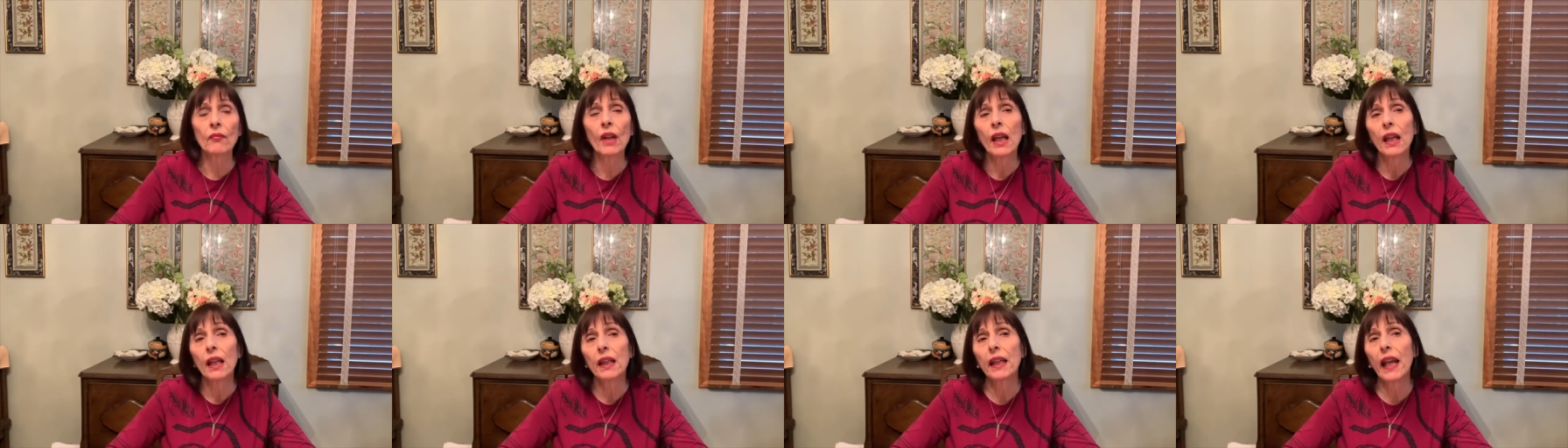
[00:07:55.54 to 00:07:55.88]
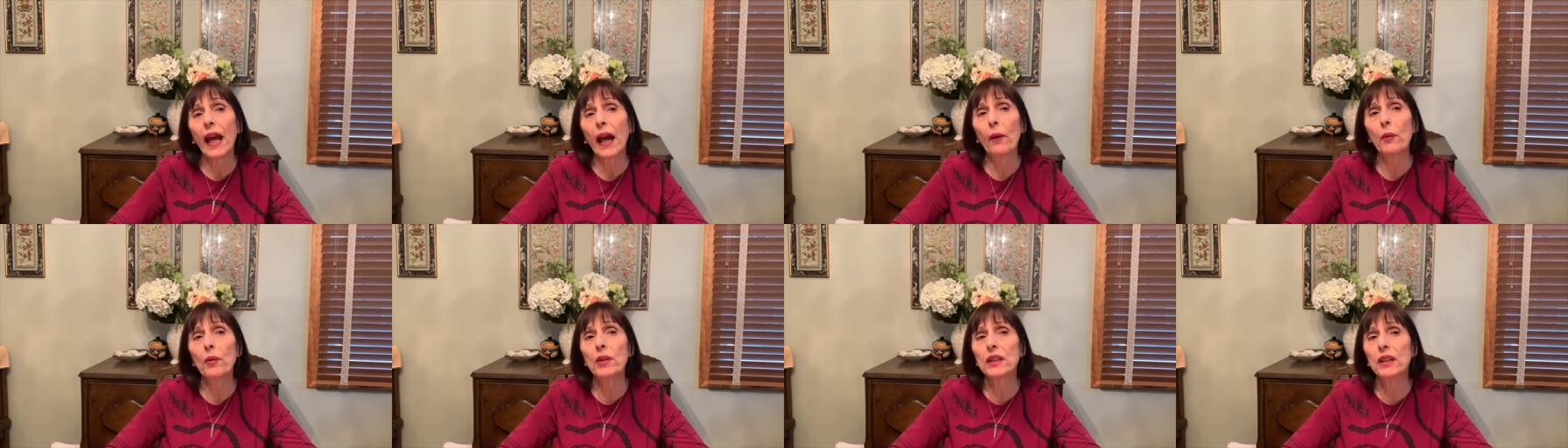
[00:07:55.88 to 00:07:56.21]

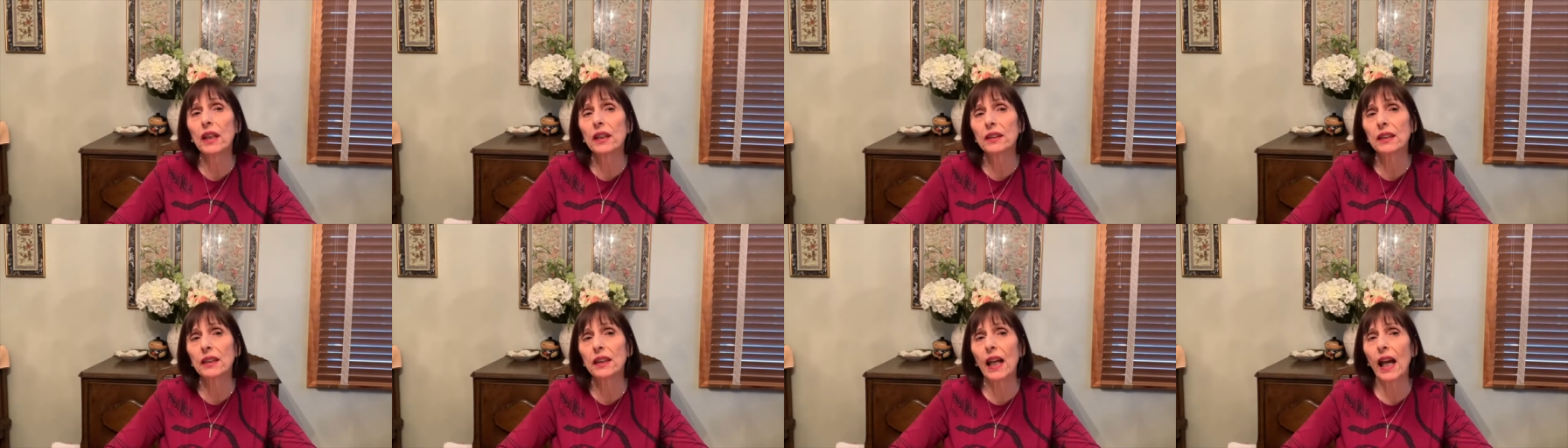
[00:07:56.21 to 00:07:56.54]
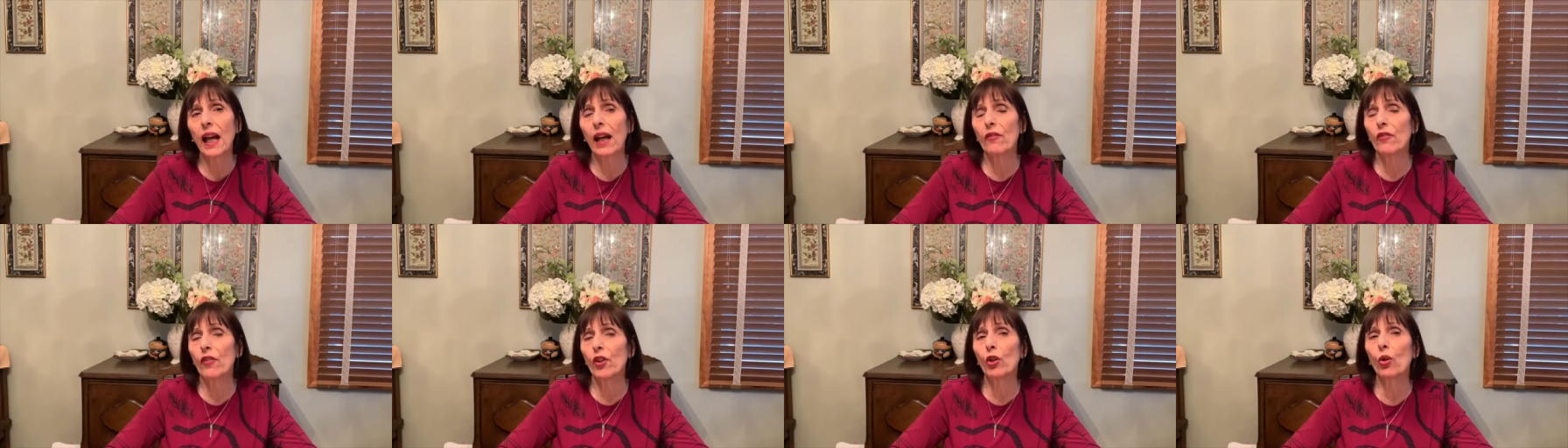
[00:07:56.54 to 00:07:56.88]
Now it doesn't
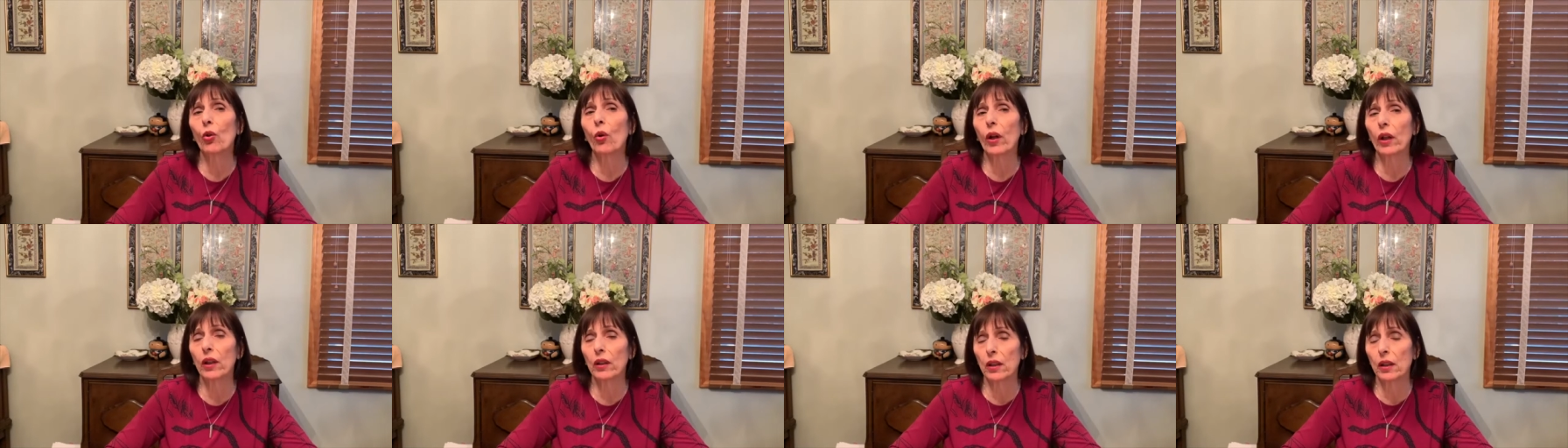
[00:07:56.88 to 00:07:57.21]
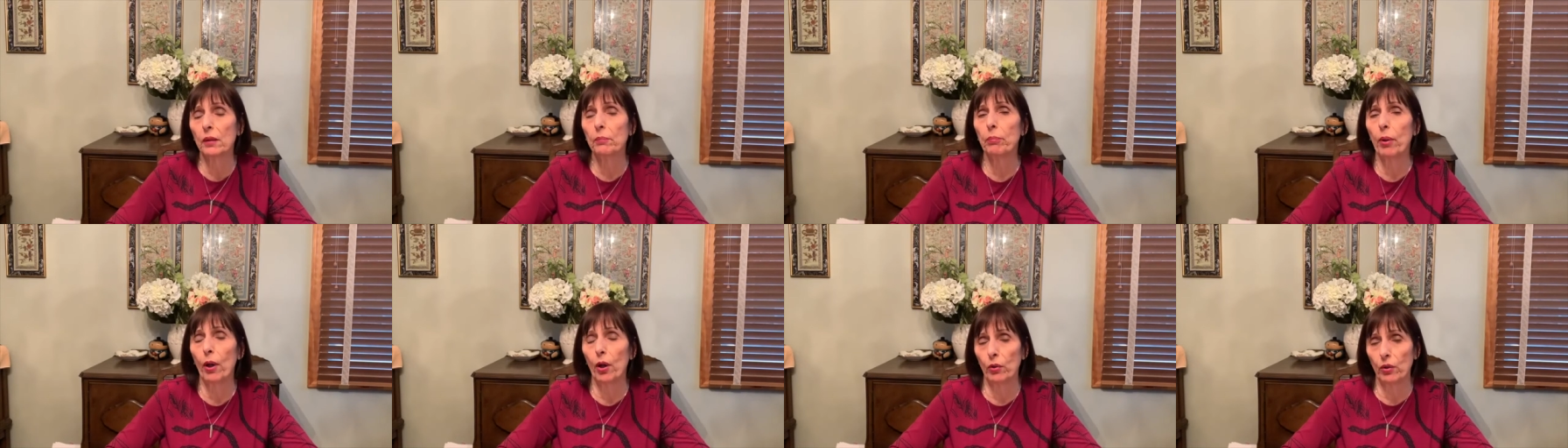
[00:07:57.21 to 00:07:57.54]
have the oil
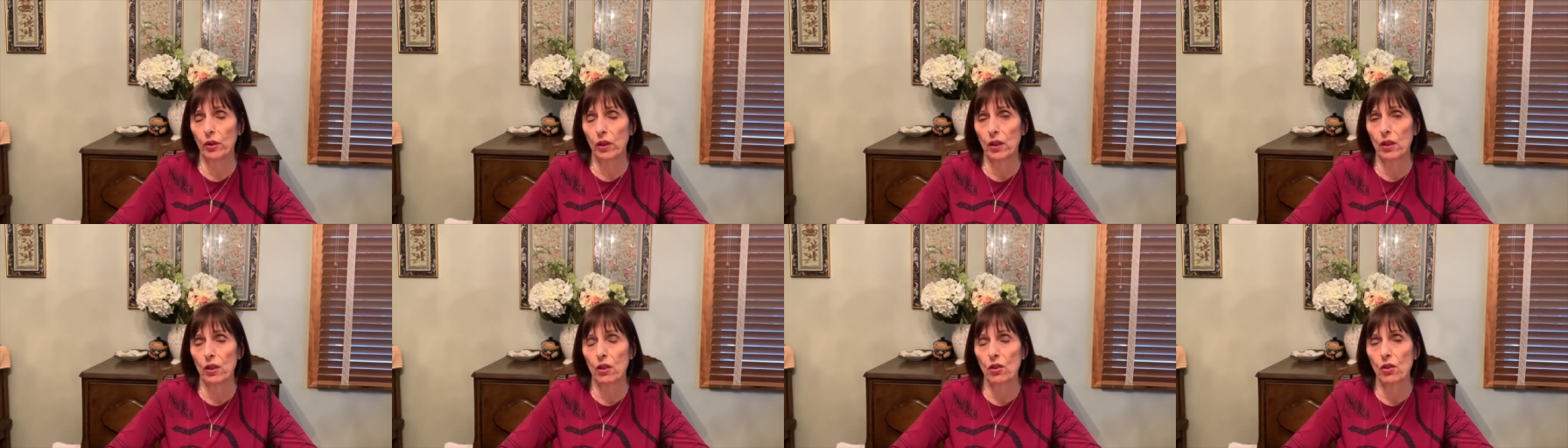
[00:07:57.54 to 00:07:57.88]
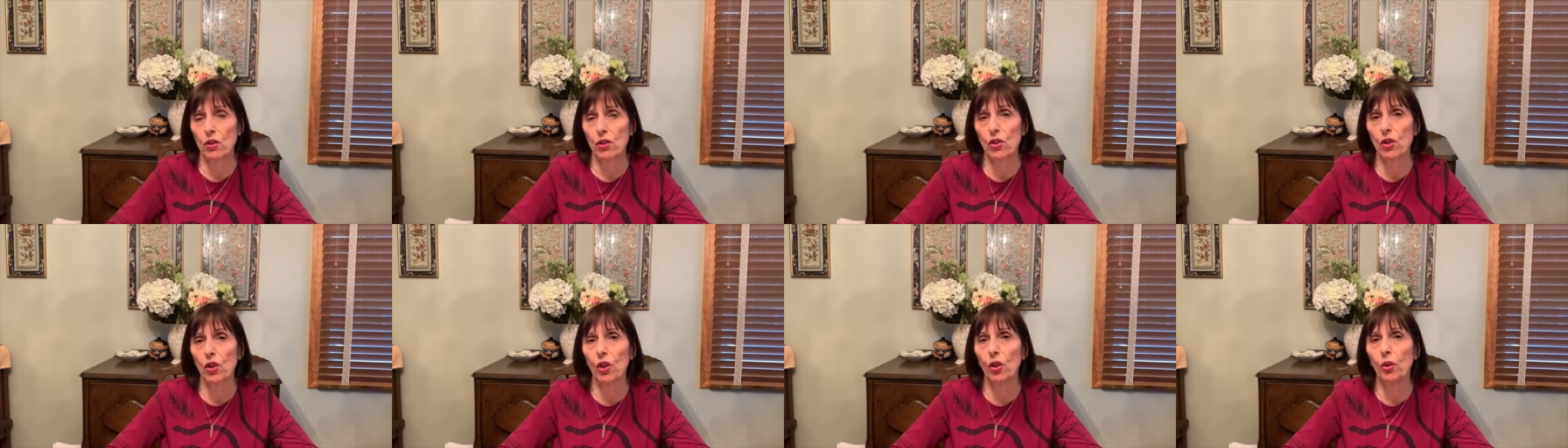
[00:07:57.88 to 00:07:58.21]
component.
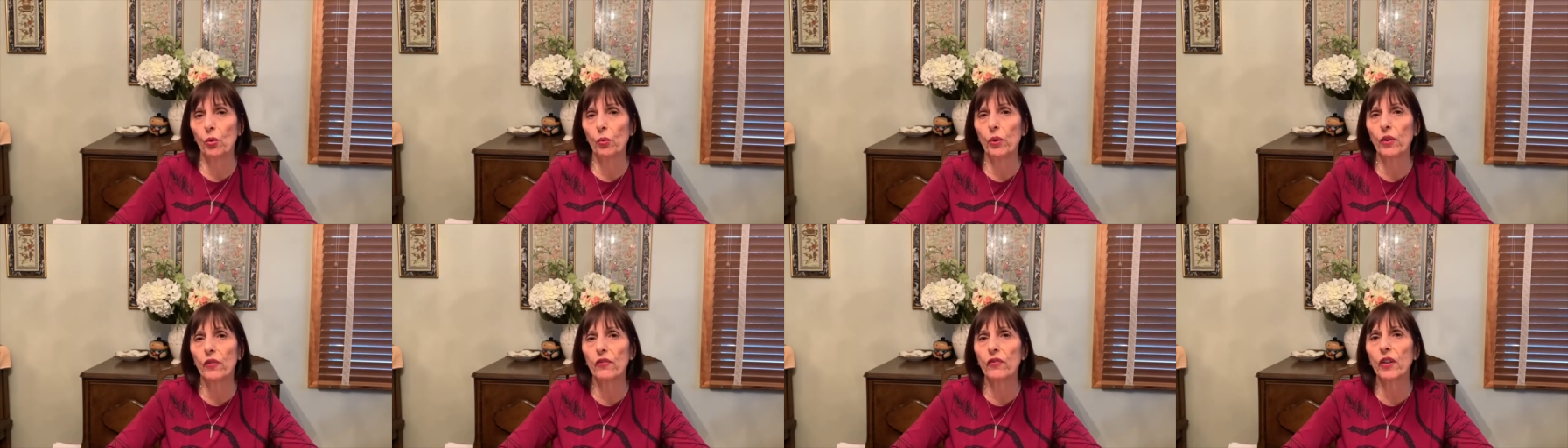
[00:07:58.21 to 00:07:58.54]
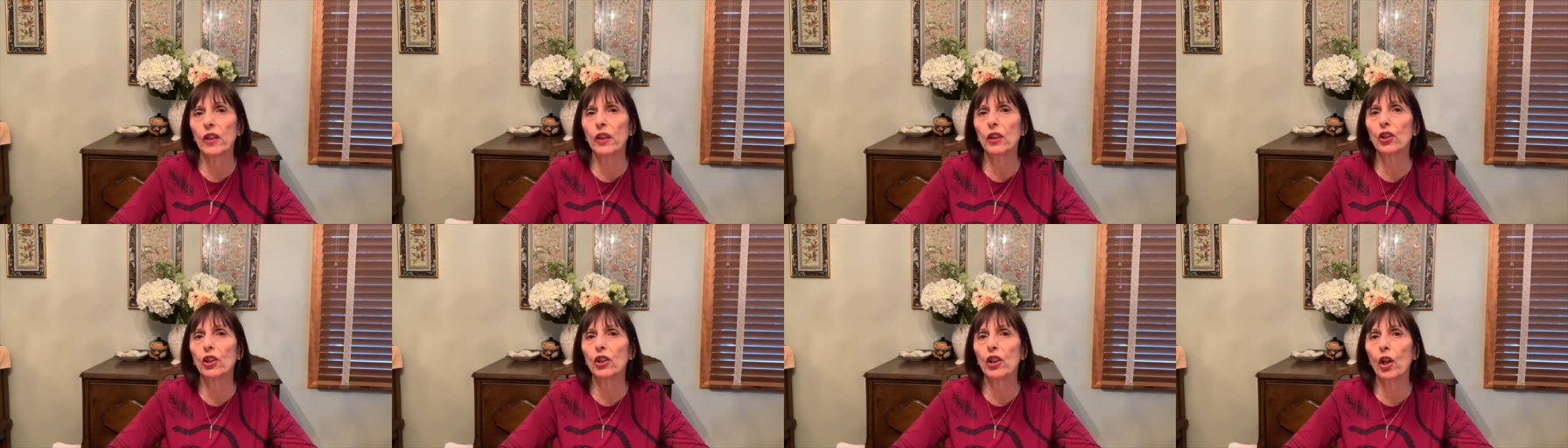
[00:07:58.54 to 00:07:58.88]
So we
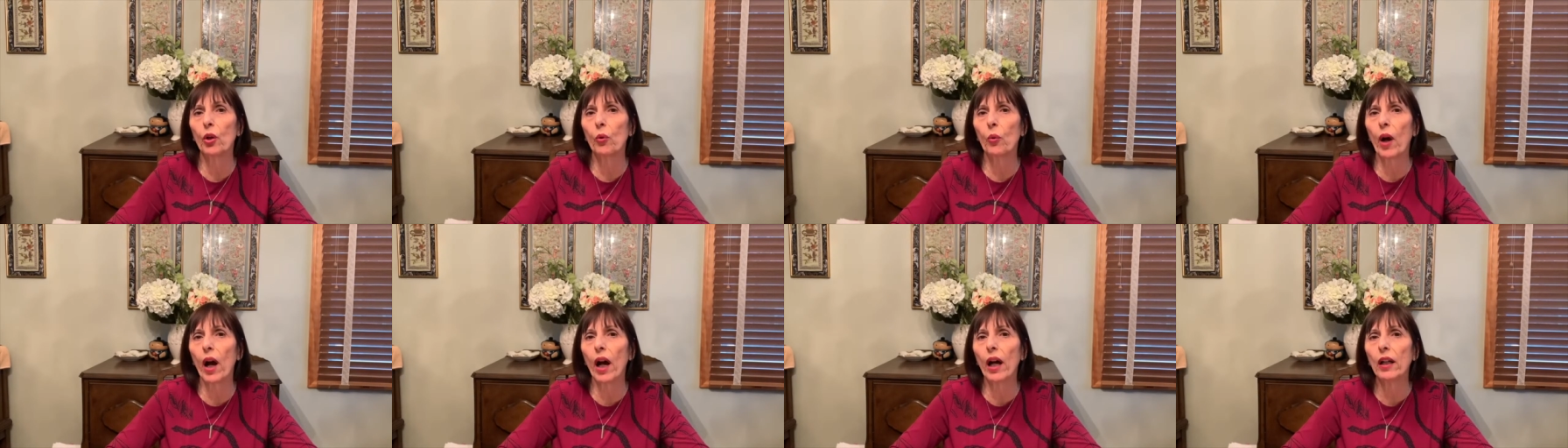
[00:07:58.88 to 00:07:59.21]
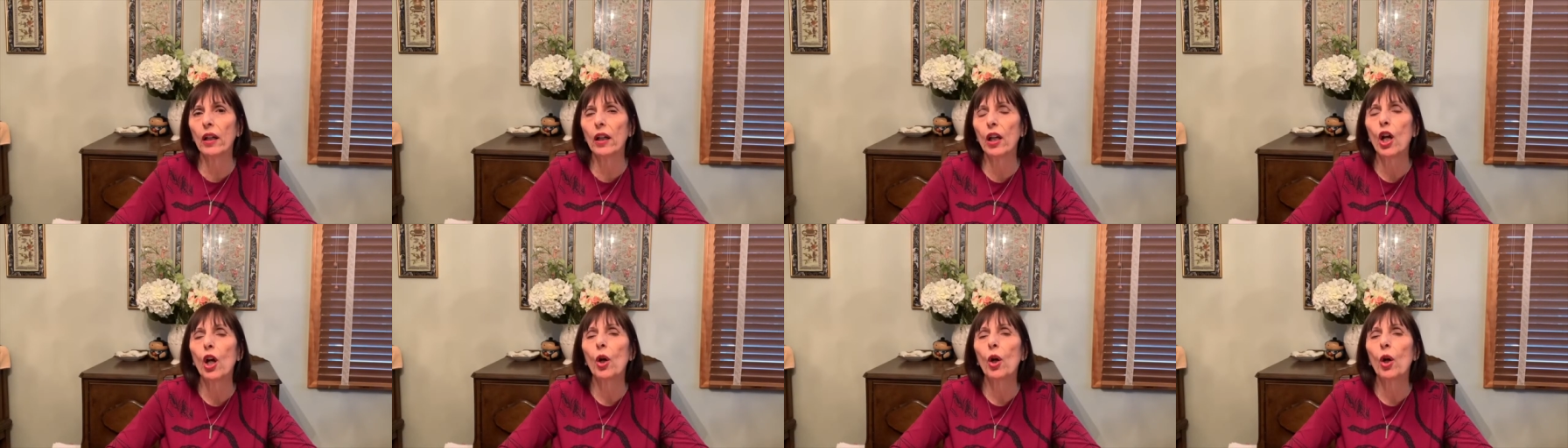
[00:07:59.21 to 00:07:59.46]
feel, you know what?